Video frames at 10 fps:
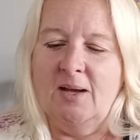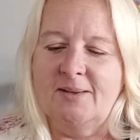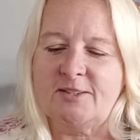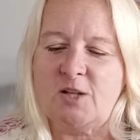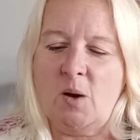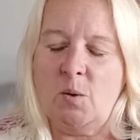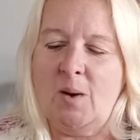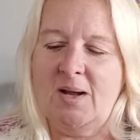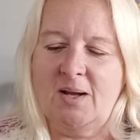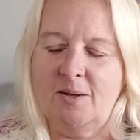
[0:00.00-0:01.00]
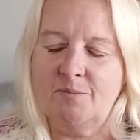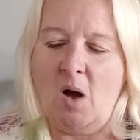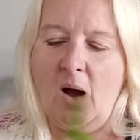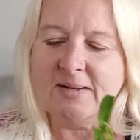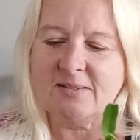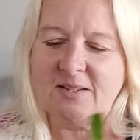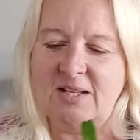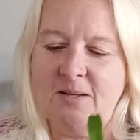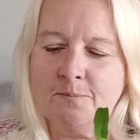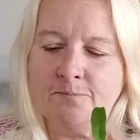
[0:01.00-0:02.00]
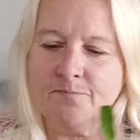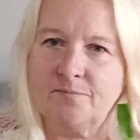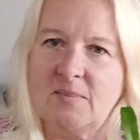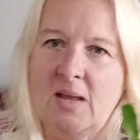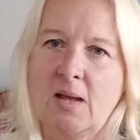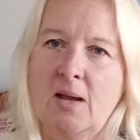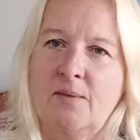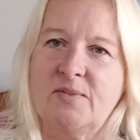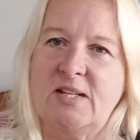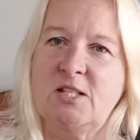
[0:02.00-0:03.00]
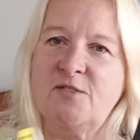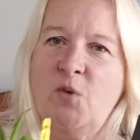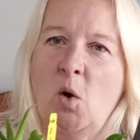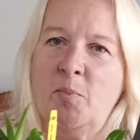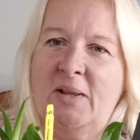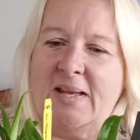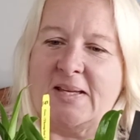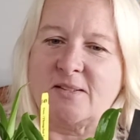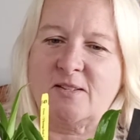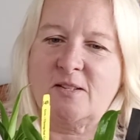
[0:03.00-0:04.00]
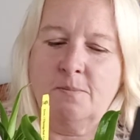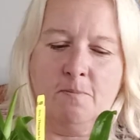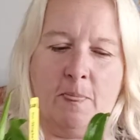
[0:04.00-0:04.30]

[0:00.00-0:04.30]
So, honestly, these 4 plants